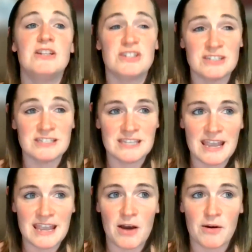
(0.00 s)
Do you
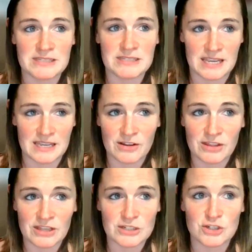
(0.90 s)
see how I say
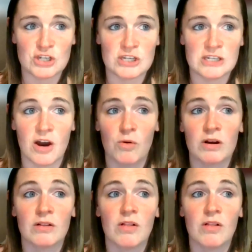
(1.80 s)

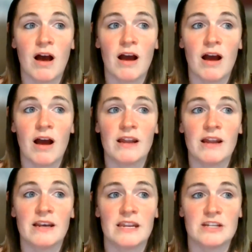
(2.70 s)
nlhg.org a lot?
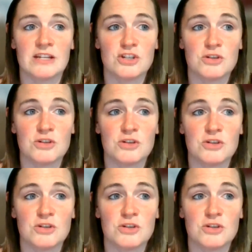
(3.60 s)
It should be
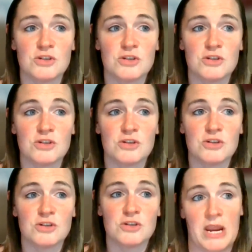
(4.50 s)
like ingrained in your
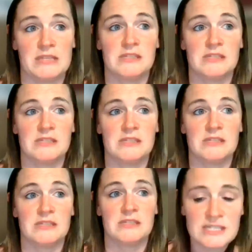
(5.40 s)
all's brains. It
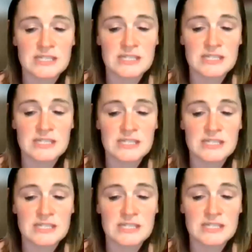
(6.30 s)
should just
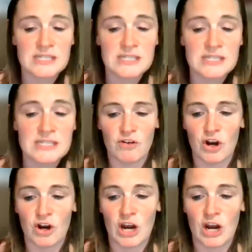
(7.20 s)
never,
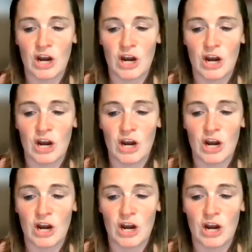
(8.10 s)
ever, ever
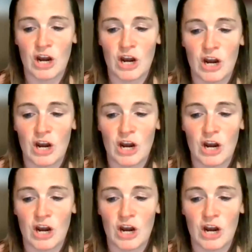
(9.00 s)
leave you.